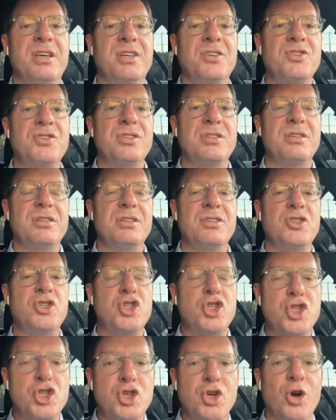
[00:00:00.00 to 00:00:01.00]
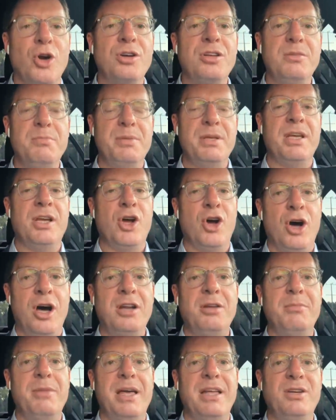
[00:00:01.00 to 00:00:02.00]
things started being
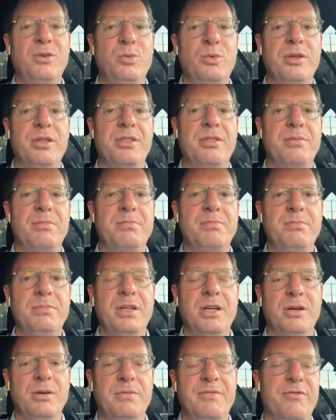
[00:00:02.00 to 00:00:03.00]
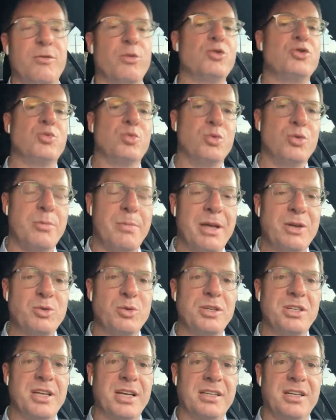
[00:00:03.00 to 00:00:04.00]
automated with, first
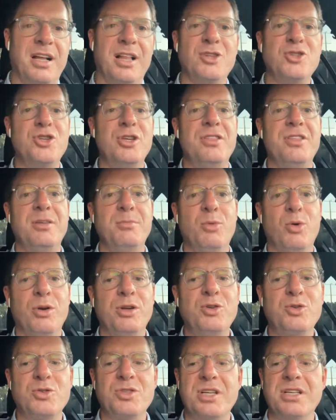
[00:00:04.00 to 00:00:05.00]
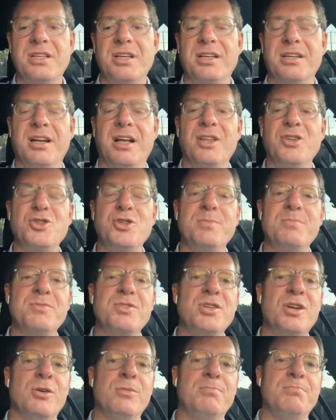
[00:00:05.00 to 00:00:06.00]
rudimentary technology and then more interesting technology.
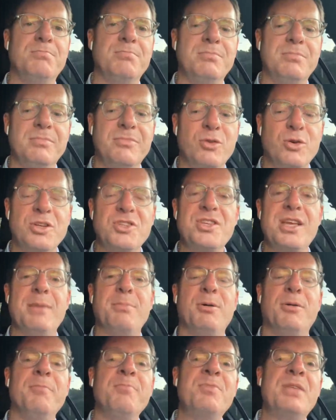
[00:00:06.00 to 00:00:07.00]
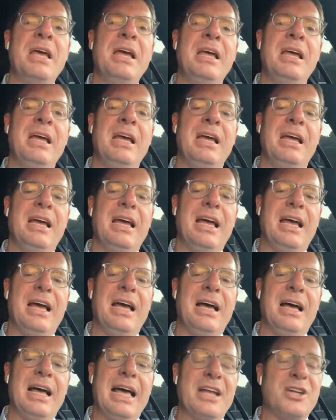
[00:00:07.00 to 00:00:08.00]
So, for an example,
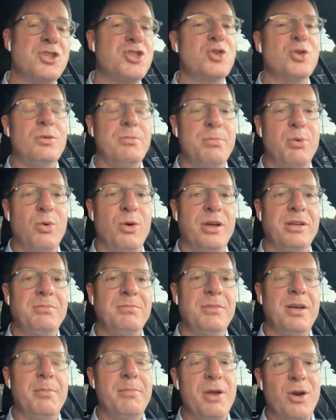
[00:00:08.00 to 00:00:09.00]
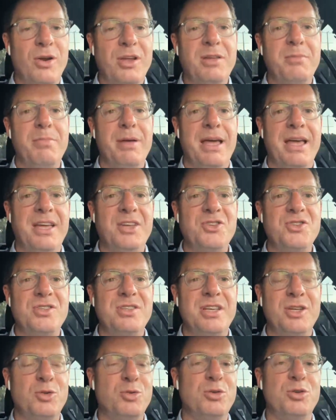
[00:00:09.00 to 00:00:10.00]
at a certain point, American
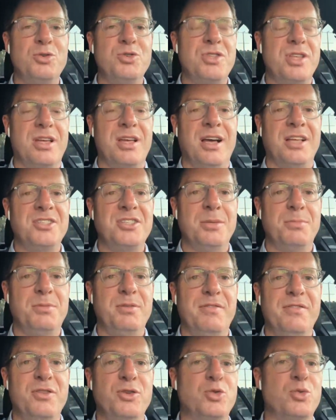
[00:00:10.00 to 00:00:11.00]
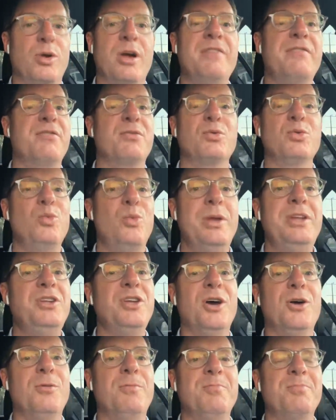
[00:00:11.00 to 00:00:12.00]
banks introduced the concept of the drive-through
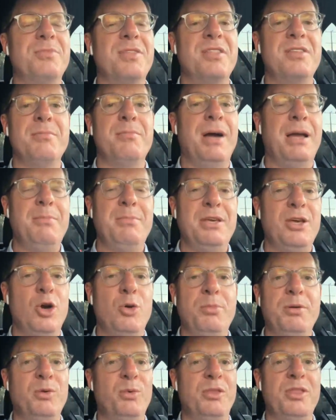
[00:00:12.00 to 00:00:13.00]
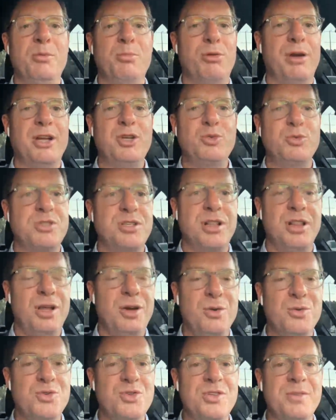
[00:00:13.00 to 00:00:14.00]
window that might be open when the branch was
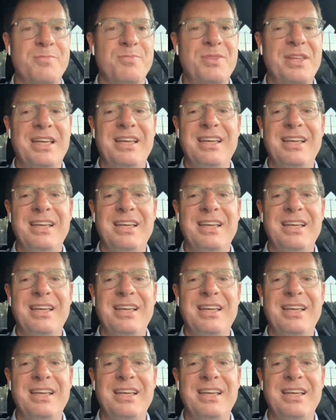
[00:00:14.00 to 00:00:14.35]
closed.